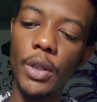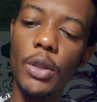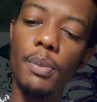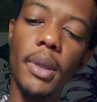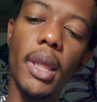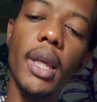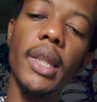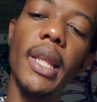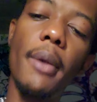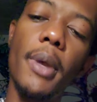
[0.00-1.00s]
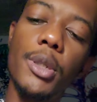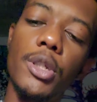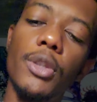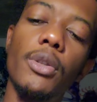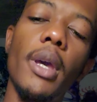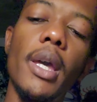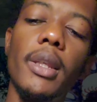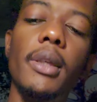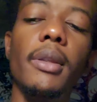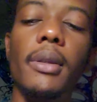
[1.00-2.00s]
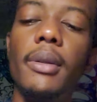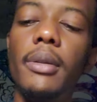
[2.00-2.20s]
You're picking a direction to head in.